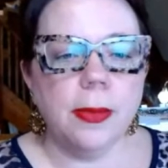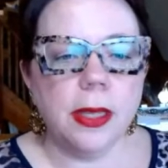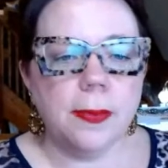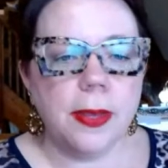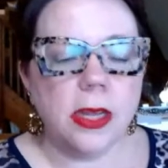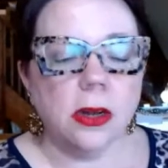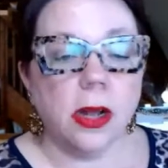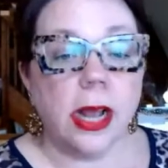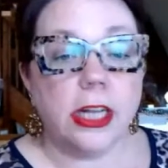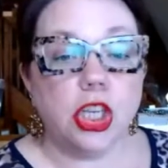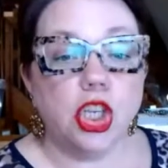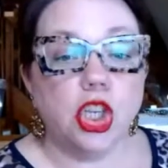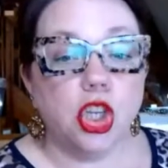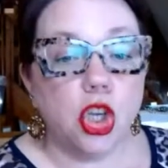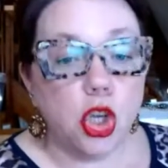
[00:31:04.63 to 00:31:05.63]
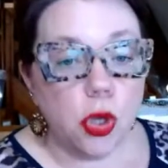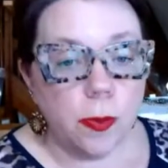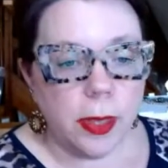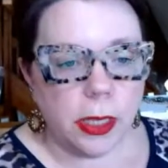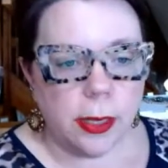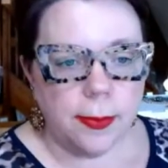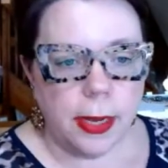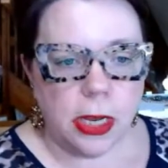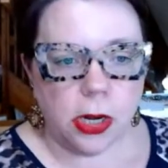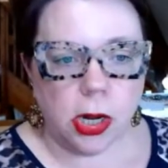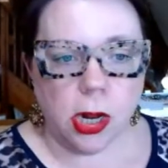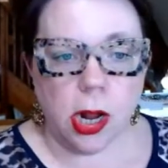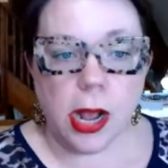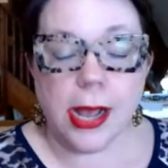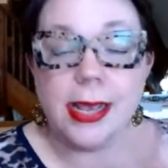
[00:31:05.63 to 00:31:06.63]
millimeter and two
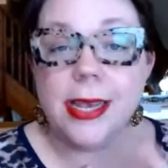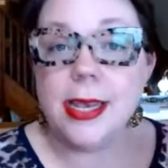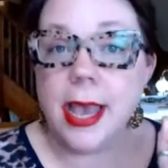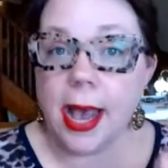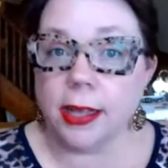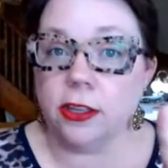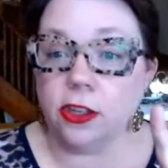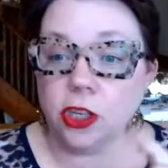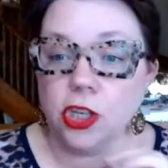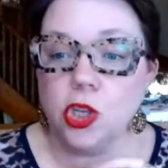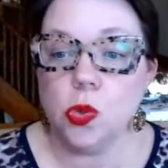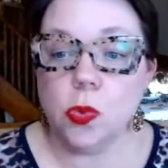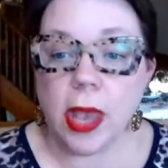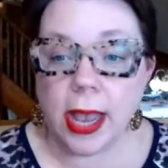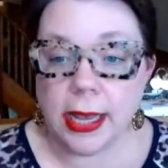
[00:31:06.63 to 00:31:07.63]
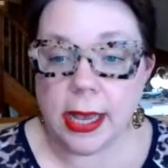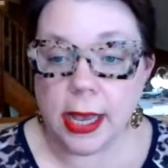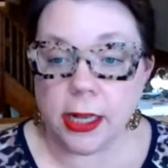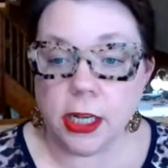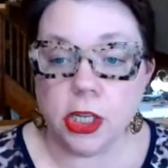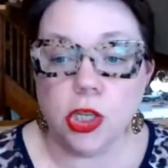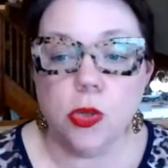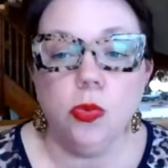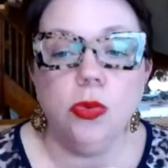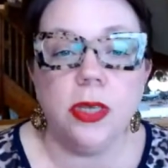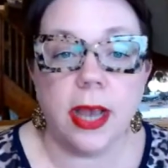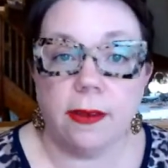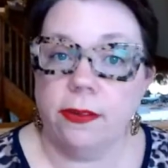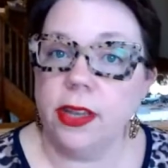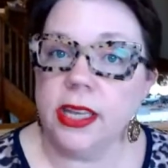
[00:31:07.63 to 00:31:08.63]
millimeter? Yes, you can. You
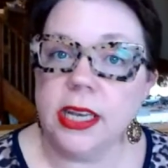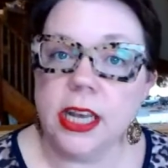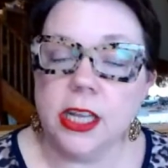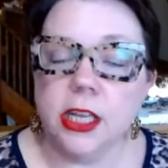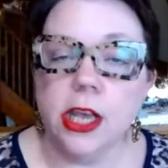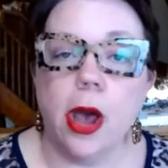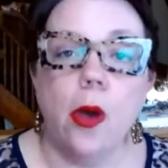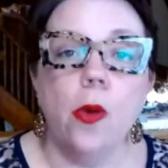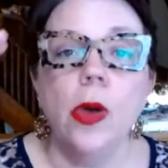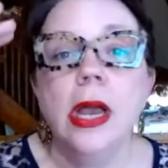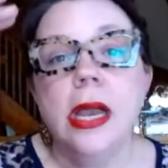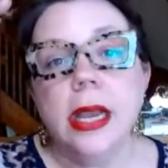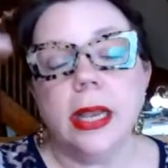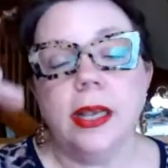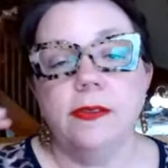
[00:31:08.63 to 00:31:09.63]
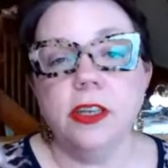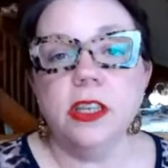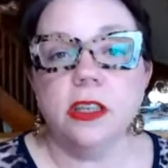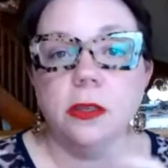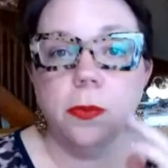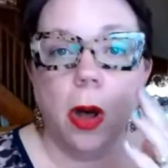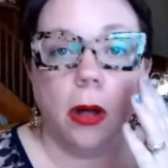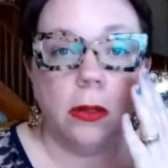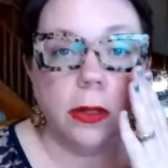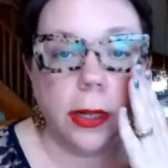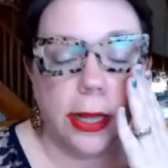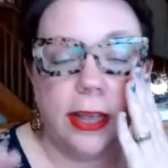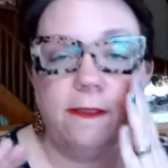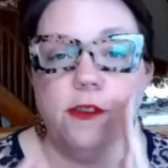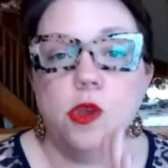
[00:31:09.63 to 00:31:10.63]
definitely can go even smaller
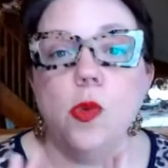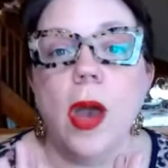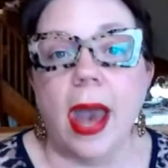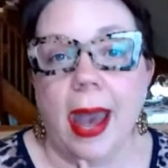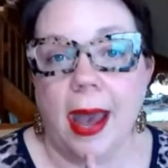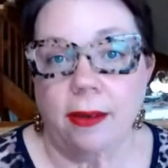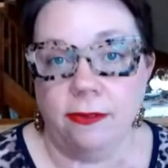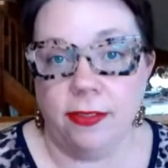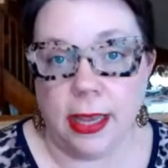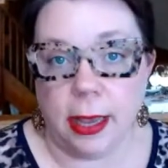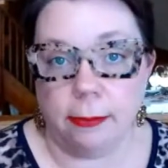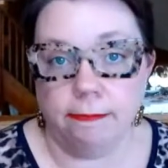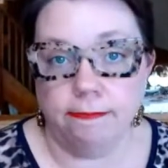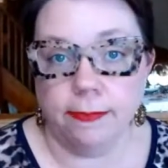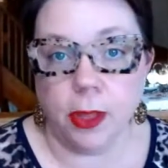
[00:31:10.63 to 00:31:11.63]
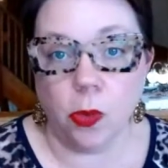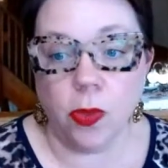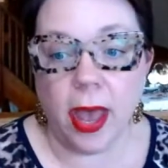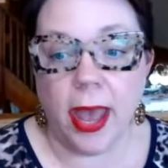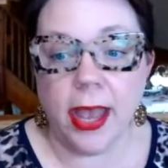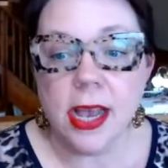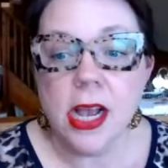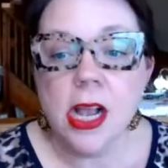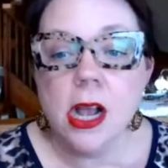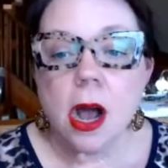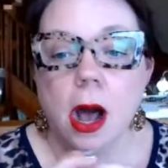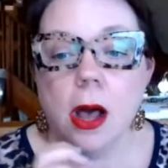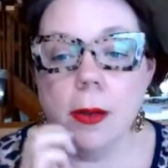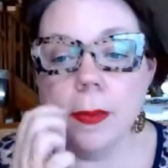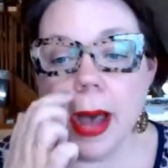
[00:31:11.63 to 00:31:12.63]
if you have them. Okay.
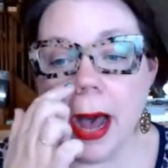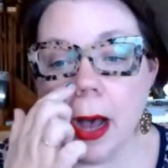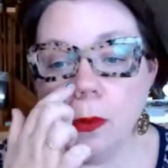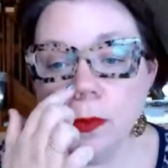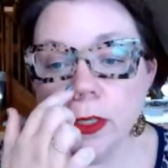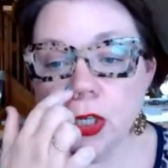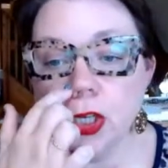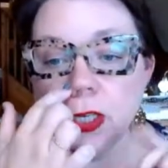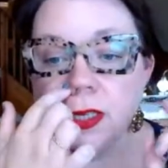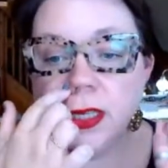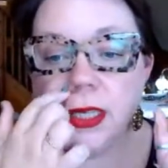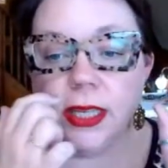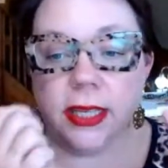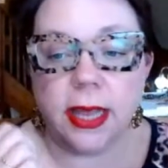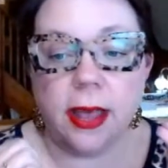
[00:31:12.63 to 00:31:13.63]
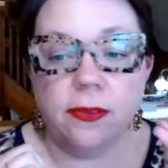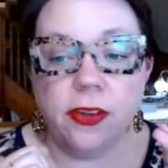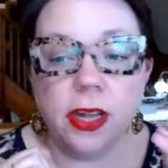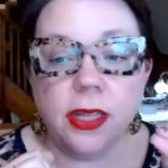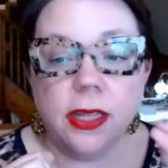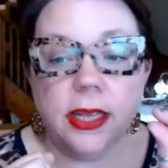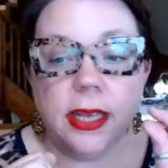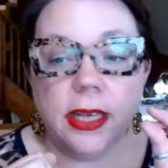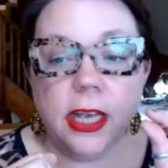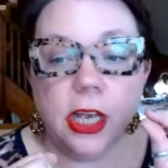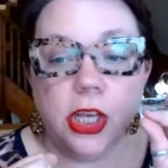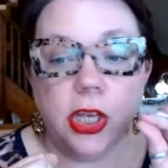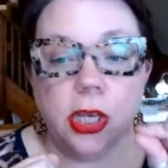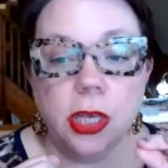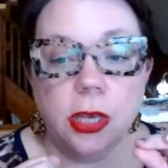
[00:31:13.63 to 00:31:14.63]
Um, I would just definitely
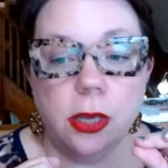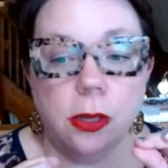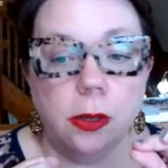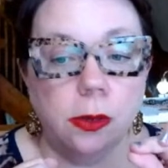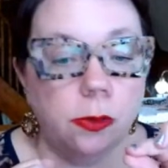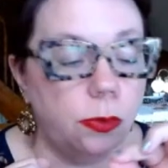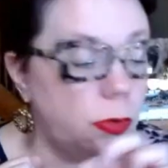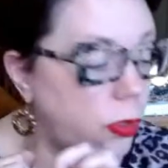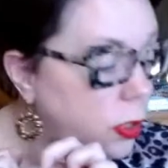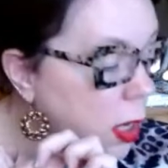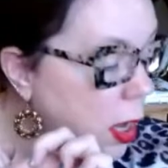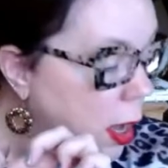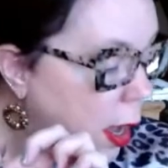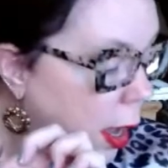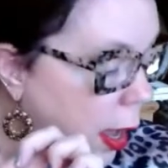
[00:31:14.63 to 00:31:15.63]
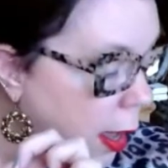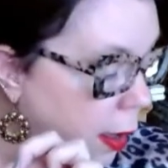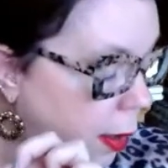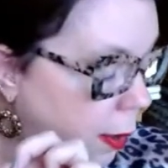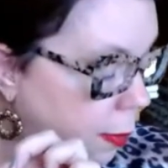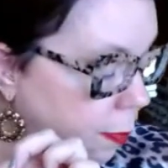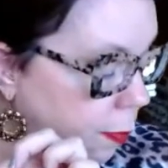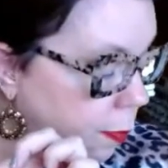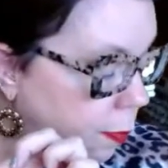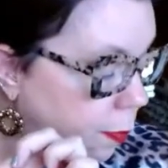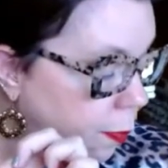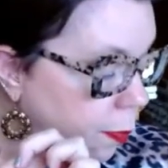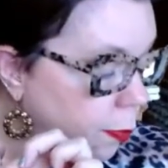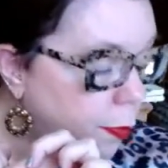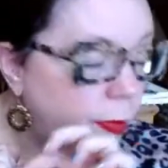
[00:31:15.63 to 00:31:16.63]
use um,
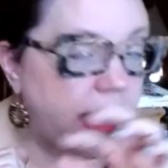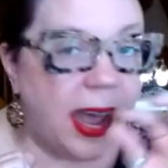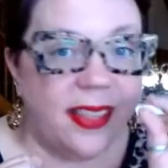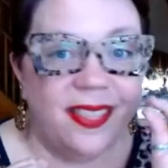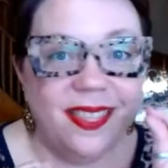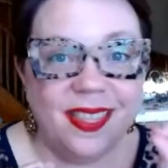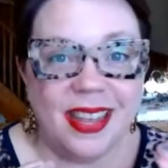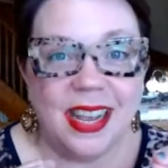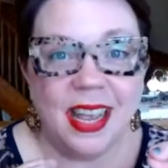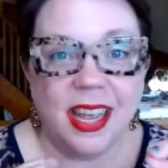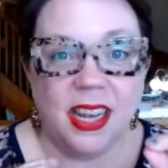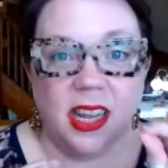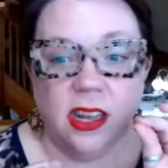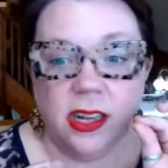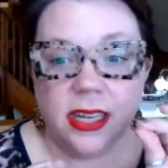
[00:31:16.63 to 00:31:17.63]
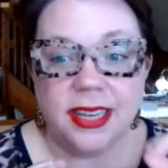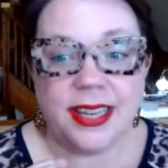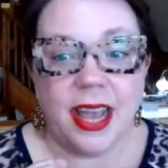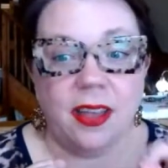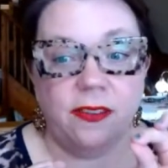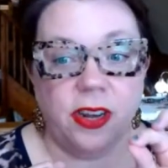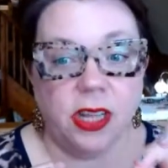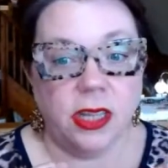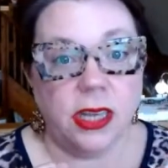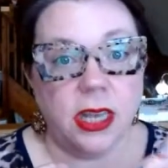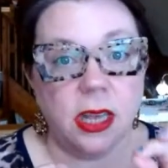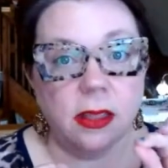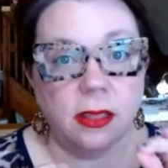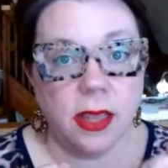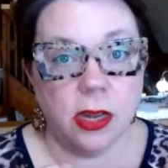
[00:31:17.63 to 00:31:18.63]
that thin,
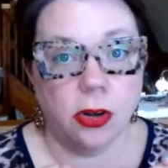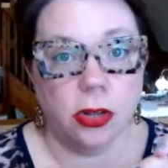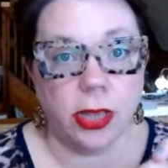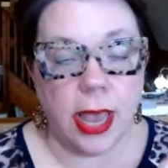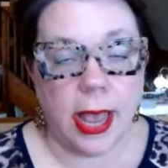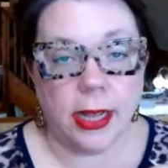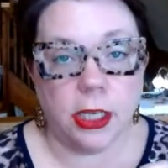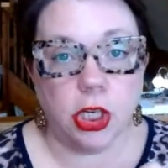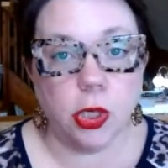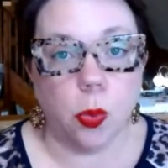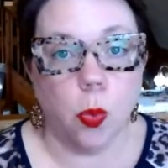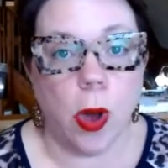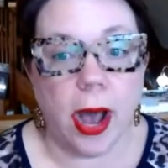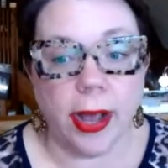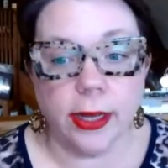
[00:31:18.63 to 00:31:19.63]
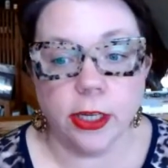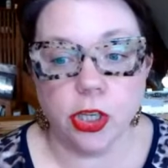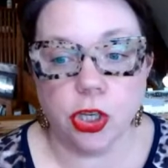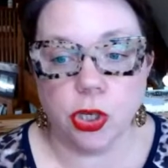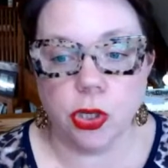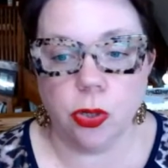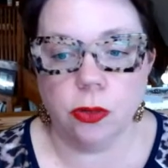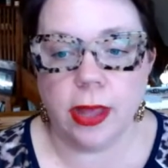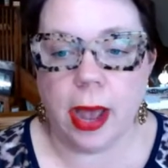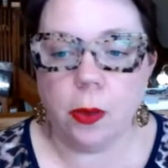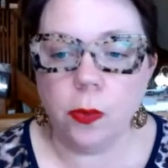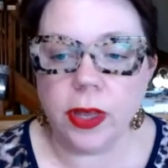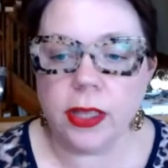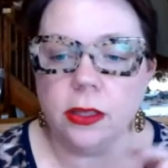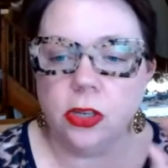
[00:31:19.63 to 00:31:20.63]
definitely thinner gauge wire to do that
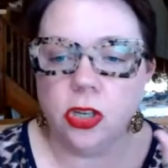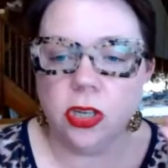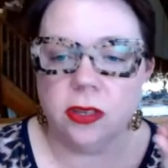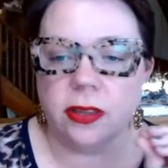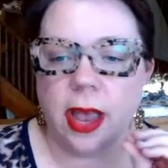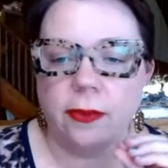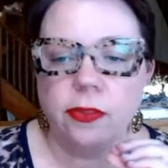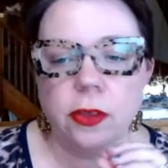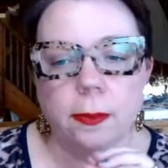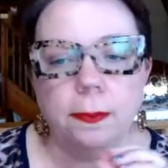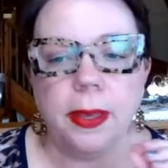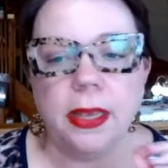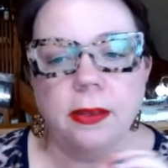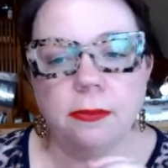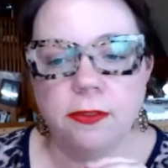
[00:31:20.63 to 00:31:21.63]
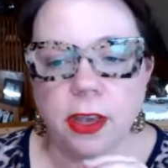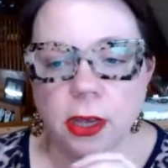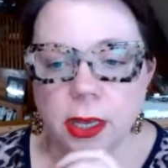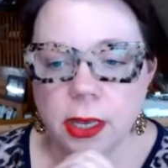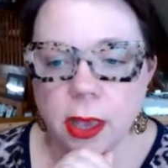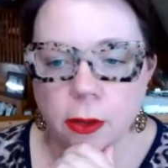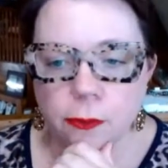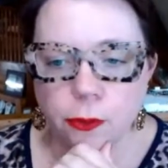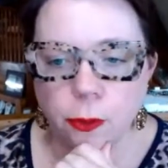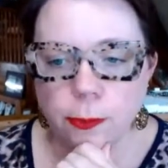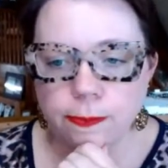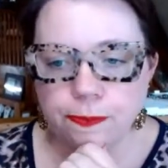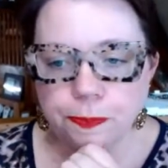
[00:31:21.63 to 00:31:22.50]
with. You just have to be very careful.